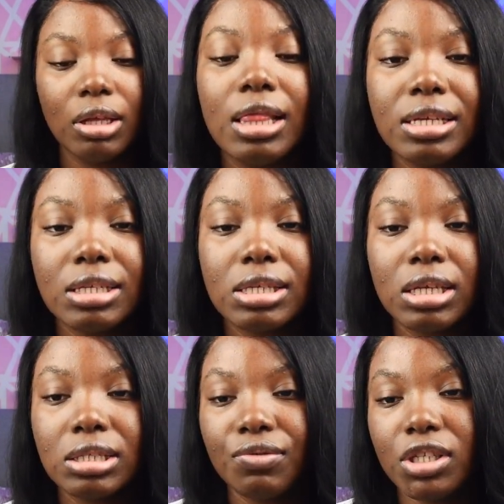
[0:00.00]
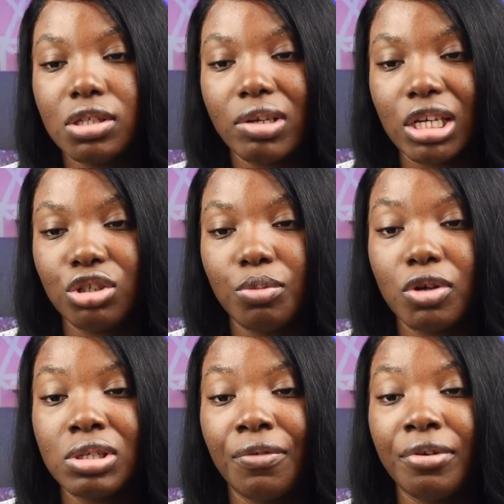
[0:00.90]
let's get started with this reaction
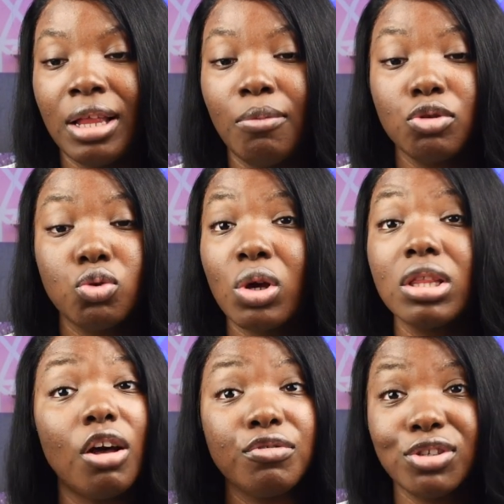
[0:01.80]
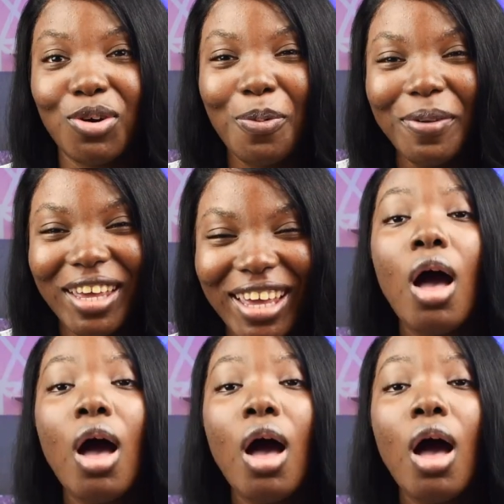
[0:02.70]
because I feel I'm talking off topic.